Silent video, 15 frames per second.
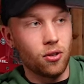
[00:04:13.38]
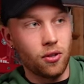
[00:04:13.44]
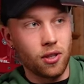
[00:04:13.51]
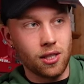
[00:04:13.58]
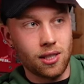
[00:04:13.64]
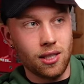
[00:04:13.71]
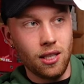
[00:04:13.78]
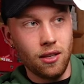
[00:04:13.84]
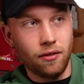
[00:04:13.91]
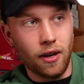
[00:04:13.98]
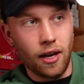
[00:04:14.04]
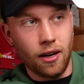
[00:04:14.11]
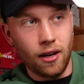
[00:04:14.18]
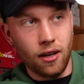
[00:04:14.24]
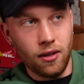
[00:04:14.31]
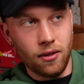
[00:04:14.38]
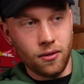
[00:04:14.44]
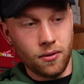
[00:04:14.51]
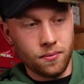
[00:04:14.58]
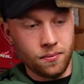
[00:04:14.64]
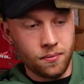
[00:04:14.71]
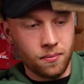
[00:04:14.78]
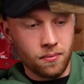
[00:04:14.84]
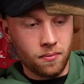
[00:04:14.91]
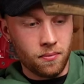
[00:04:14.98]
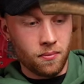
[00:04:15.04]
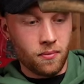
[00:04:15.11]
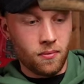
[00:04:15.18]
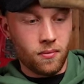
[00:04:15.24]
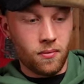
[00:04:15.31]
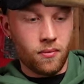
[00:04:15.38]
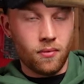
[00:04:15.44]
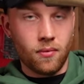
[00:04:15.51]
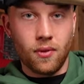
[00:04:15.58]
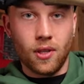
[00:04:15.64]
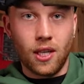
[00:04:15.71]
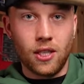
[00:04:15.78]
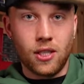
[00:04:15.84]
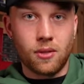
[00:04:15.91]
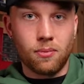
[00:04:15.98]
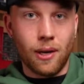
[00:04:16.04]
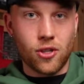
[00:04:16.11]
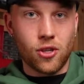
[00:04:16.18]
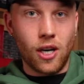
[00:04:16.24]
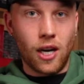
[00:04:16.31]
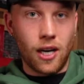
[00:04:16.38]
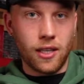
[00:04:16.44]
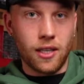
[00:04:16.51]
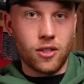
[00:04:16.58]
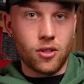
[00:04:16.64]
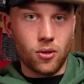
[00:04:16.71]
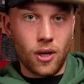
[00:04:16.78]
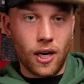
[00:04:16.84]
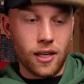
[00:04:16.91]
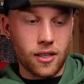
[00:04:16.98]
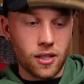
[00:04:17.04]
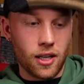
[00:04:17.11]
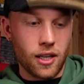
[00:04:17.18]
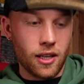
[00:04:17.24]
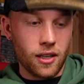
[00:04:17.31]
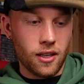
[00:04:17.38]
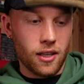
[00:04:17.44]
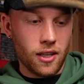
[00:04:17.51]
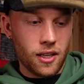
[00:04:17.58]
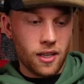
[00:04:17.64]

on the steel fender, it's much harder to actually